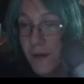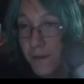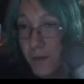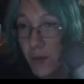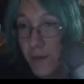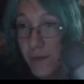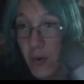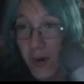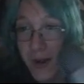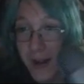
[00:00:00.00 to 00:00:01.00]
Four
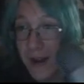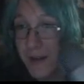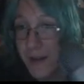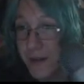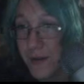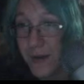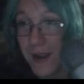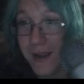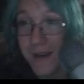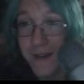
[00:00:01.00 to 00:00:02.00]
four eight two
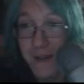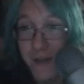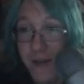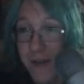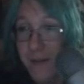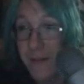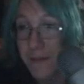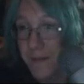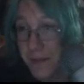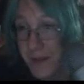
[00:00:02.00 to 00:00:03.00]
eight
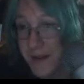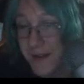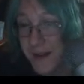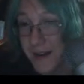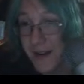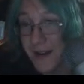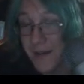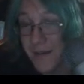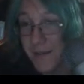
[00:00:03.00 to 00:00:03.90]
seven c